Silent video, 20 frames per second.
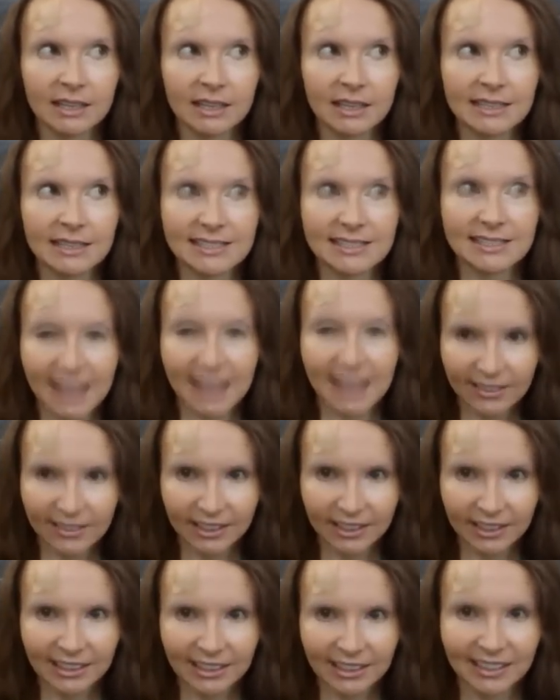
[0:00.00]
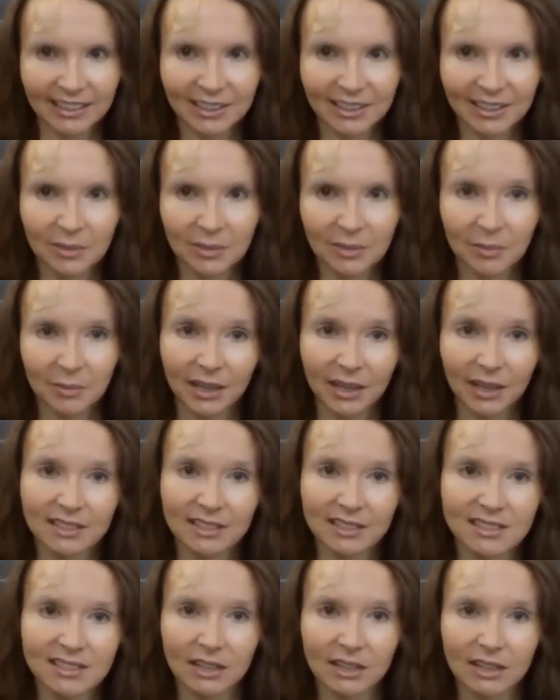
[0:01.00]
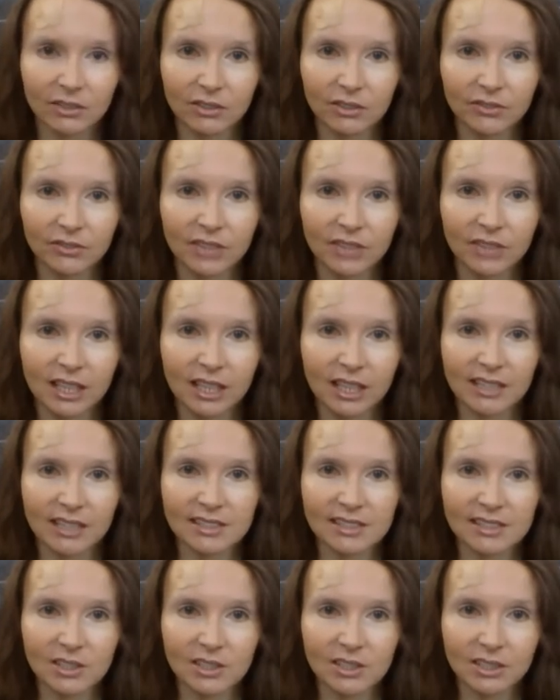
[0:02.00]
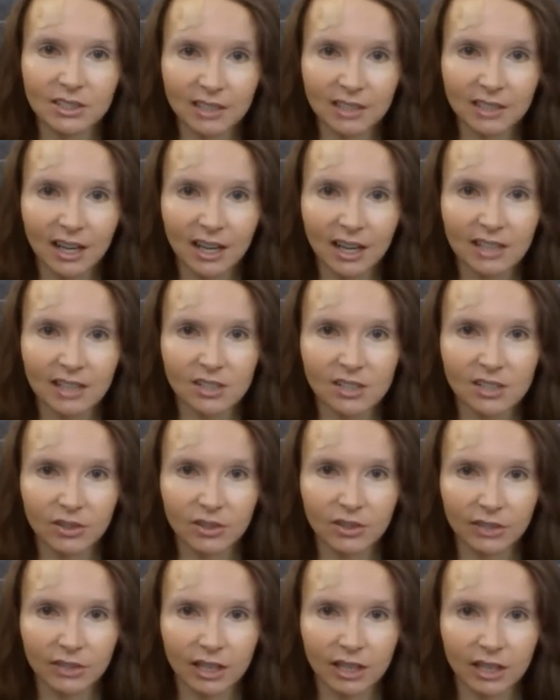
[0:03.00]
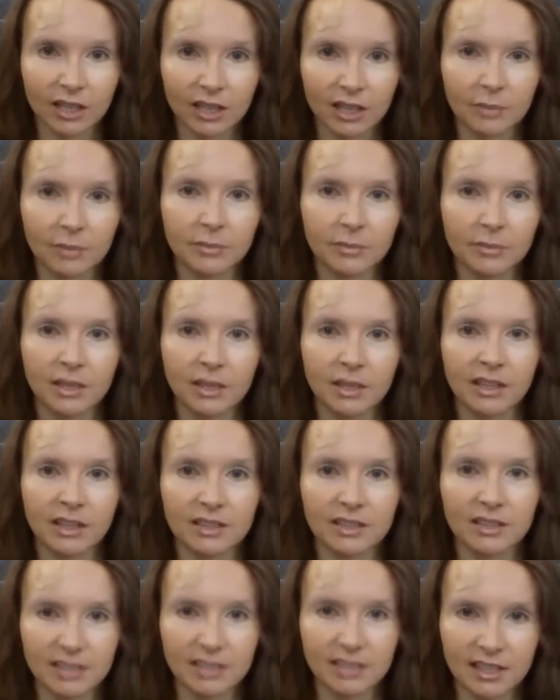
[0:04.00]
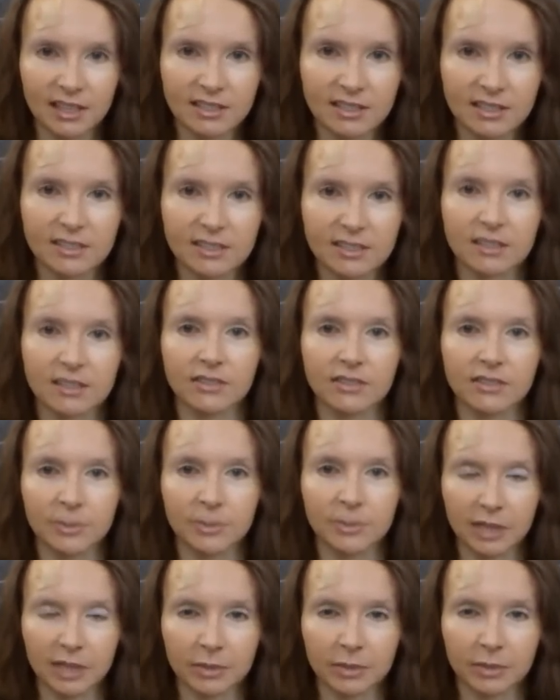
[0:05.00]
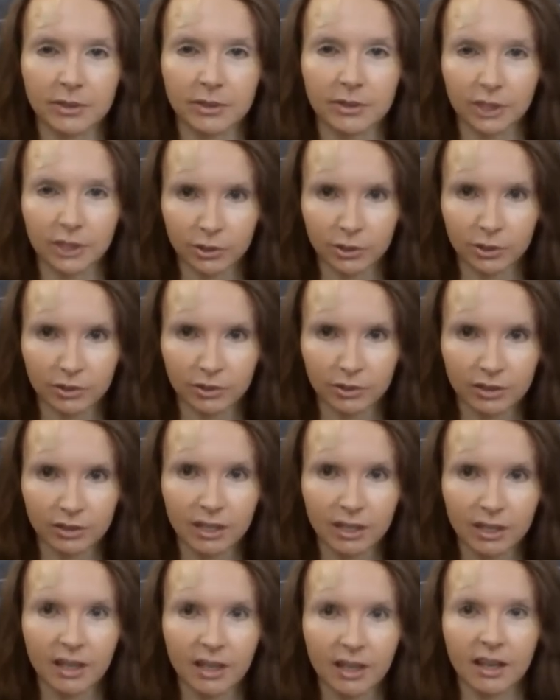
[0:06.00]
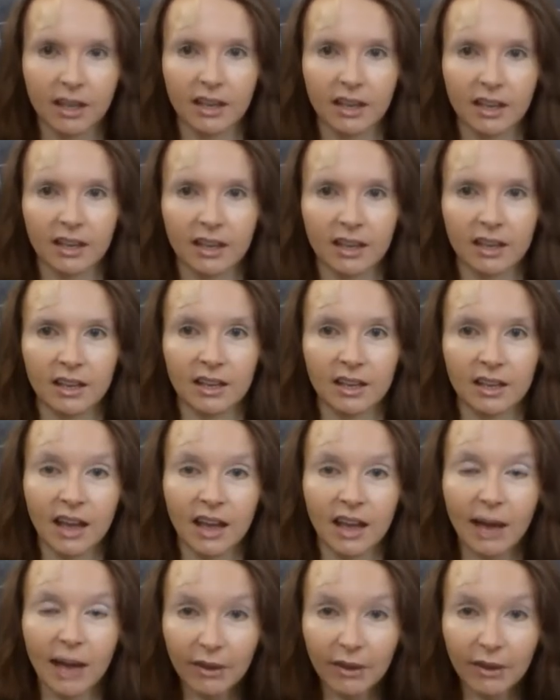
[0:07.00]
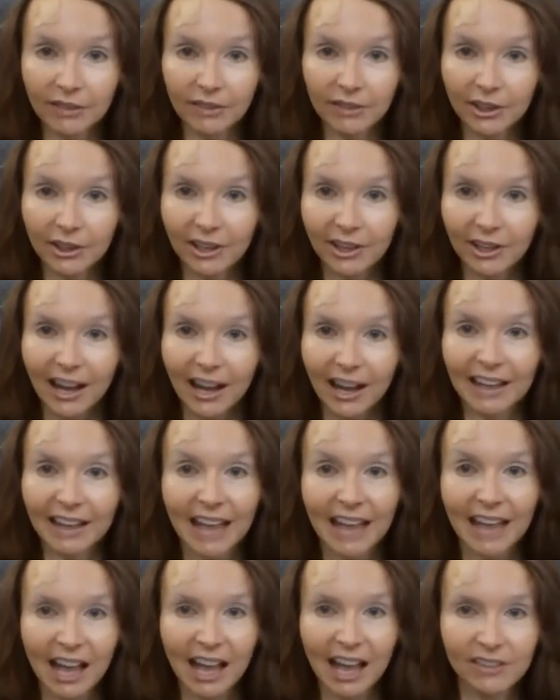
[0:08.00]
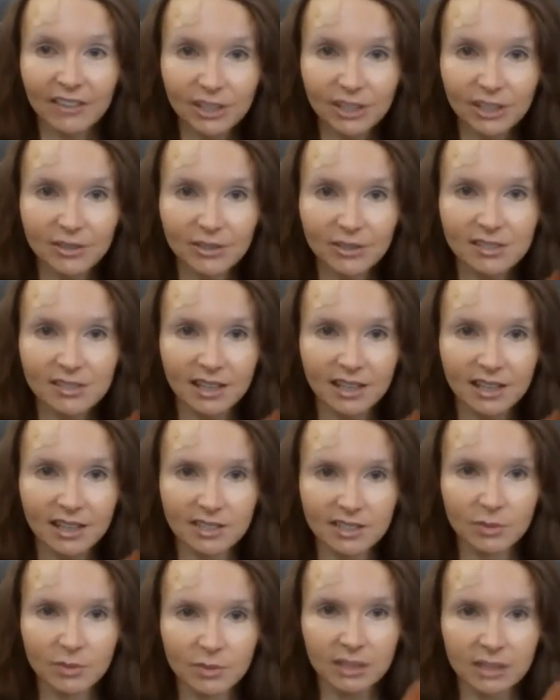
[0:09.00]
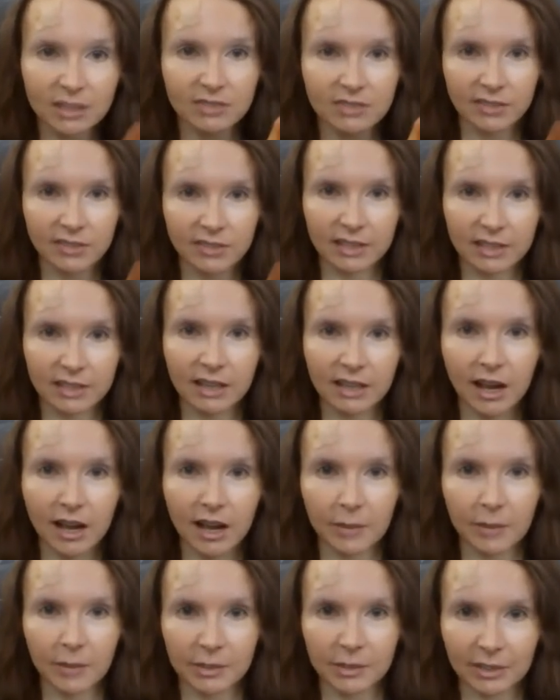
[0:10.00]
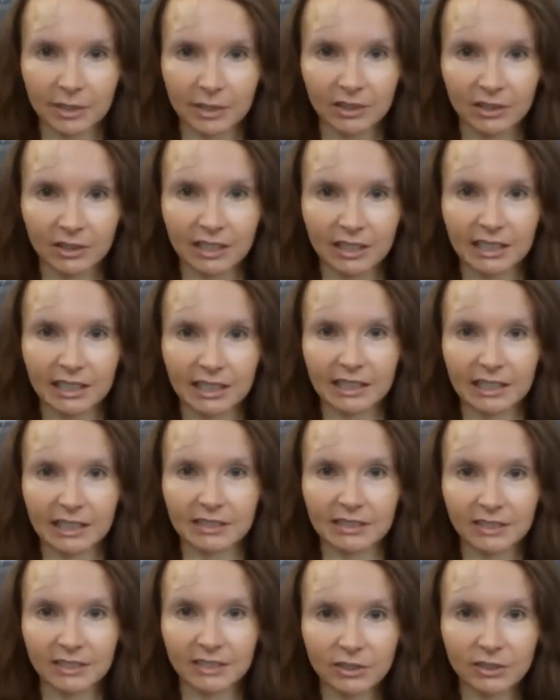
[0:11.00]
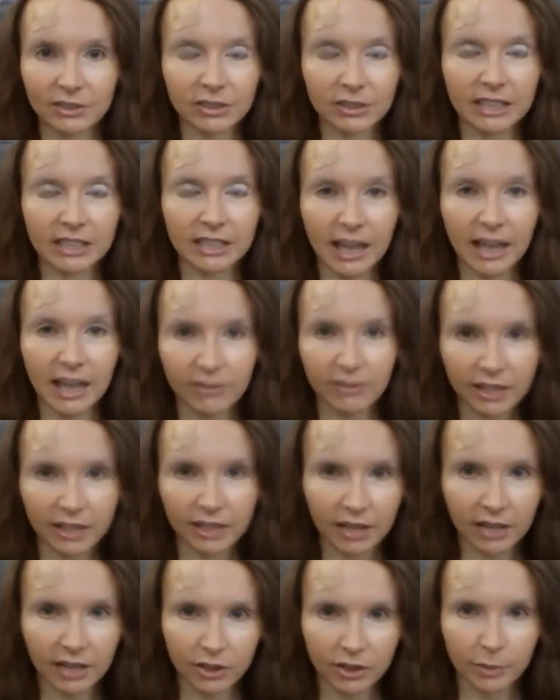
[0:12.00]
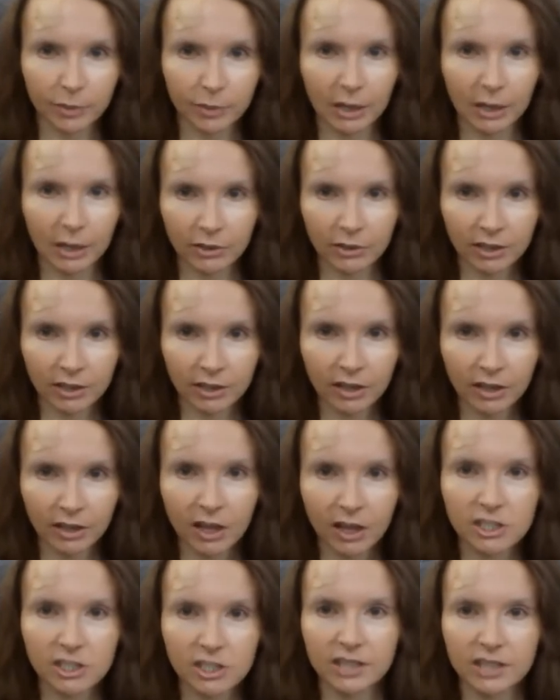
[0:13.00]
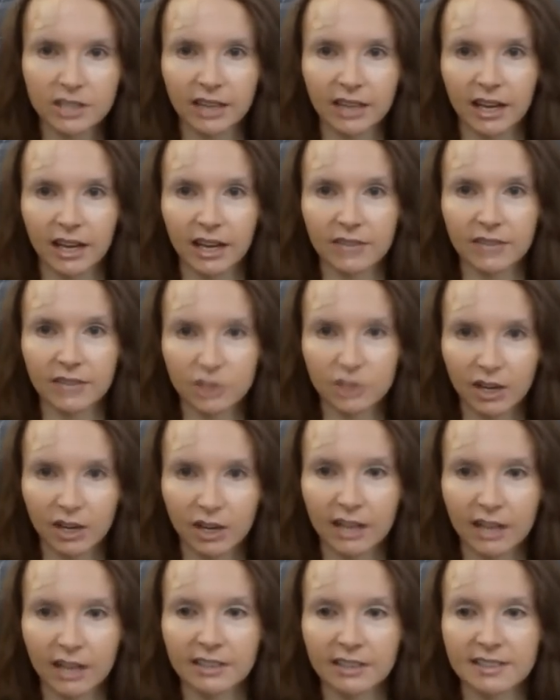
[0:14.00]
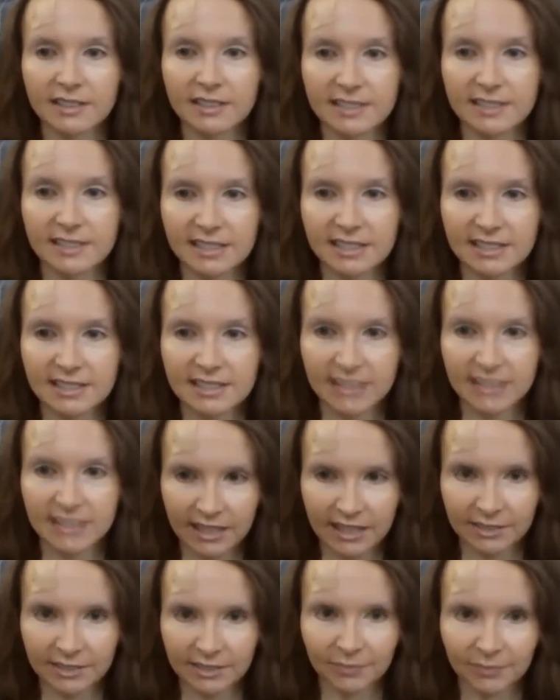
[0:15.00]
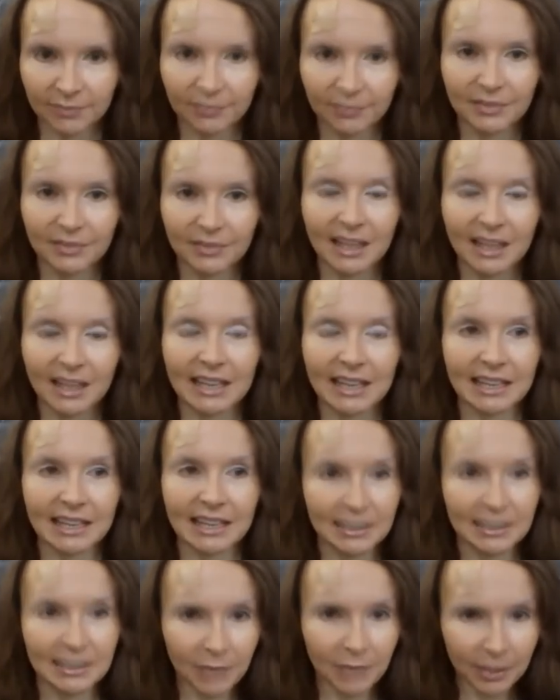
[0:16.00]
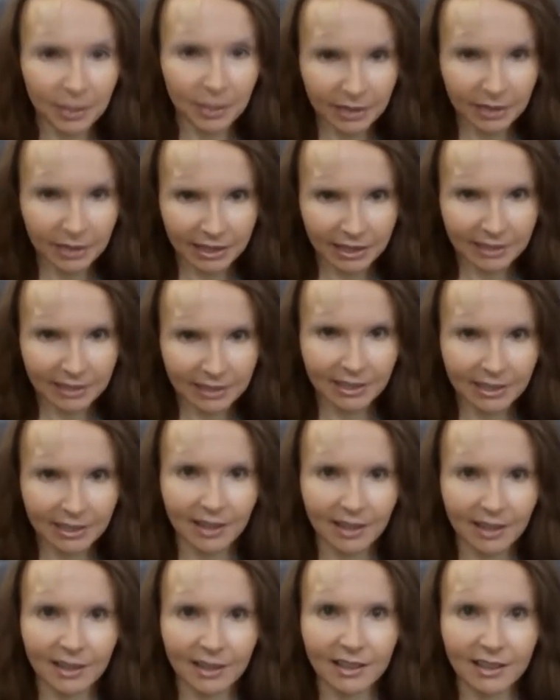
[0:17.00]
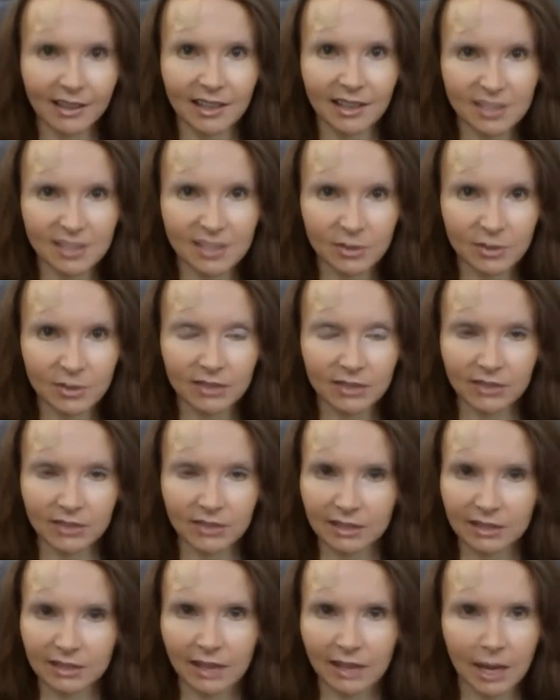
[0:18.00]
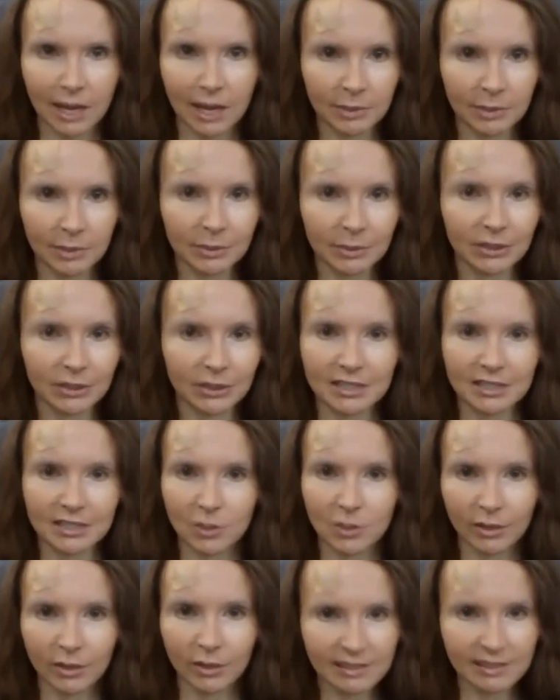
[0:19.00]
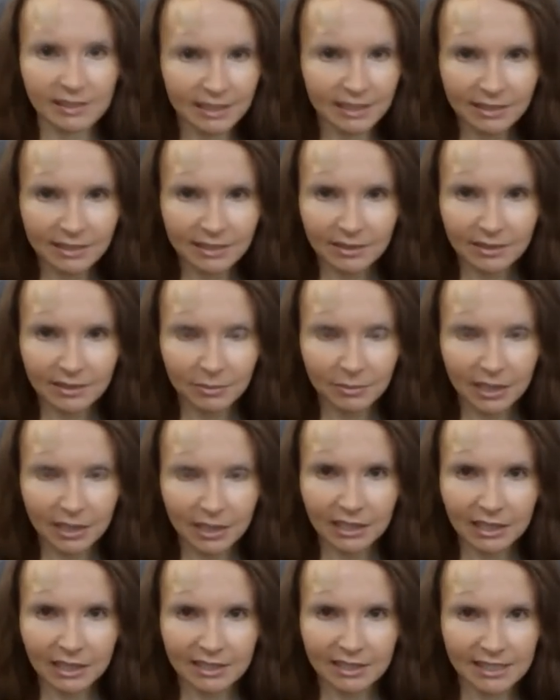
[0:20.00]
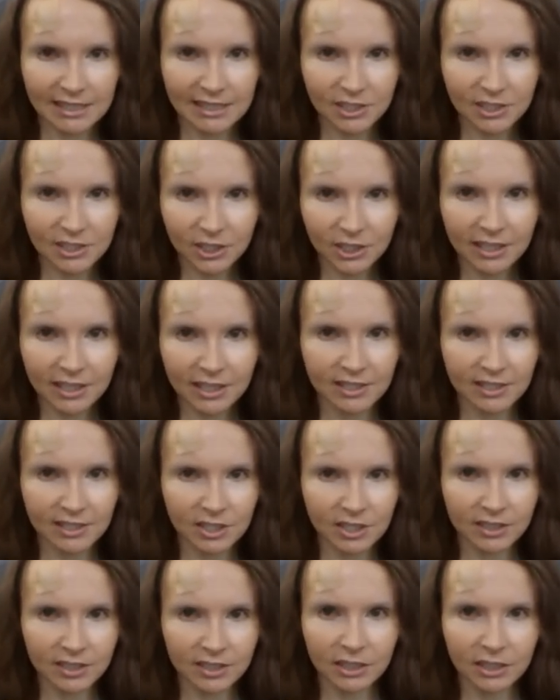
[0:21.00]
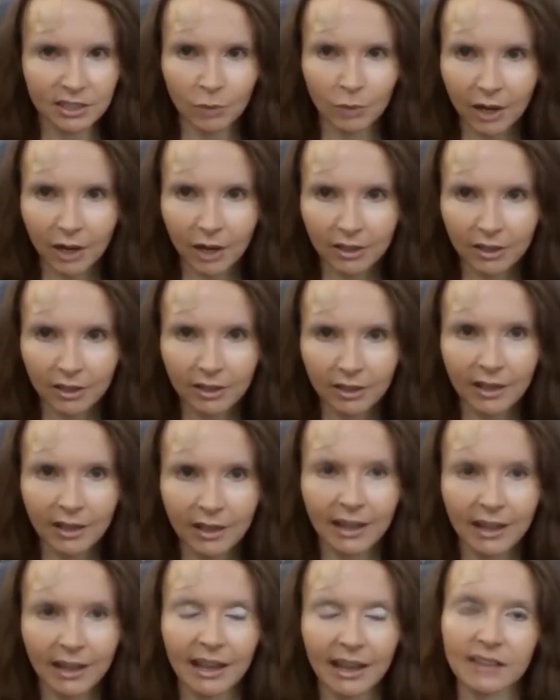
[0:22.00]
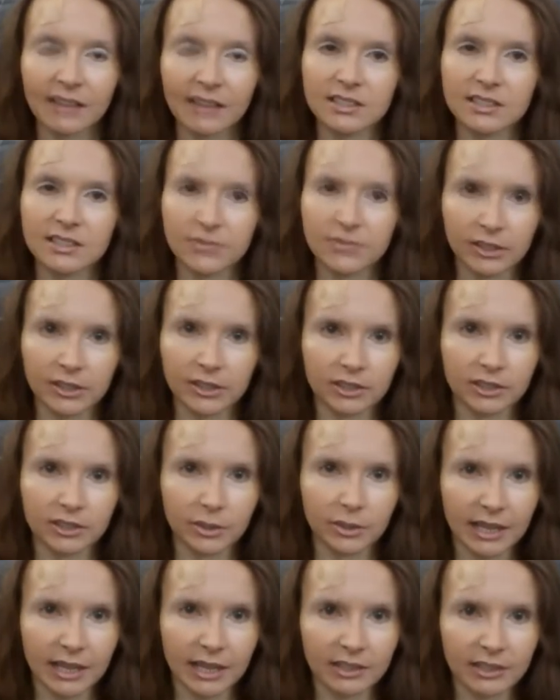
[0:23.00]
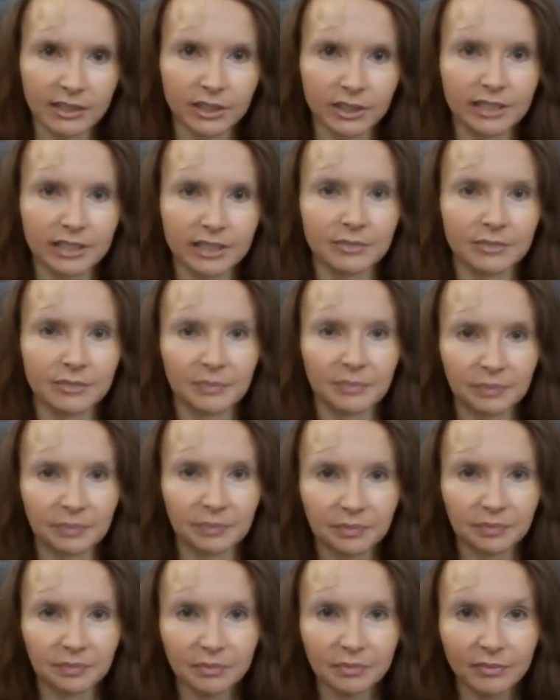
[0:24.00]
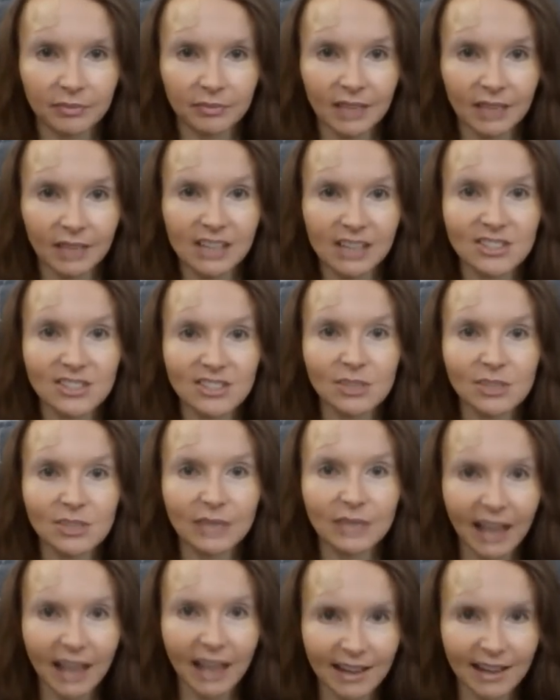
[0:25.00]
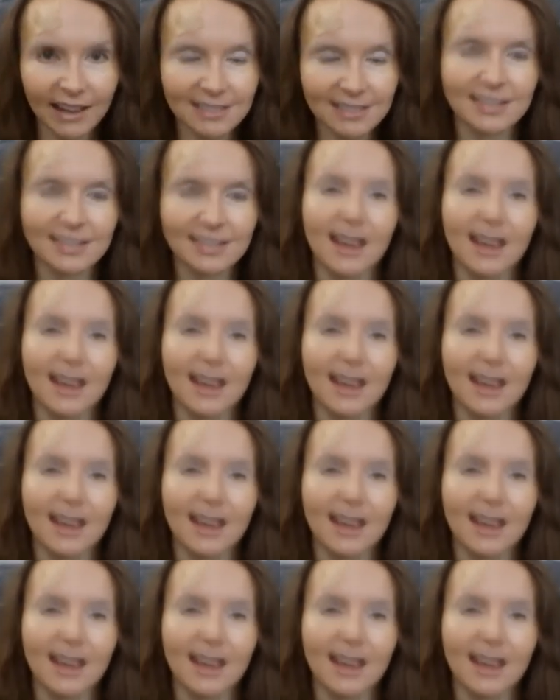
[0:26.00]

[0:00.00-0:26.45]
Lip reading: Sadly, by itself, this could not overcome the taste of the peanut butter Huel. However, I have used unsweetened vanilla almond milk in literally every other powder concoction that I've tried since then. In my opinion, unsweetened vanilla almond milk is always going to be a tastier addition than water, and it's very low calorie. So next,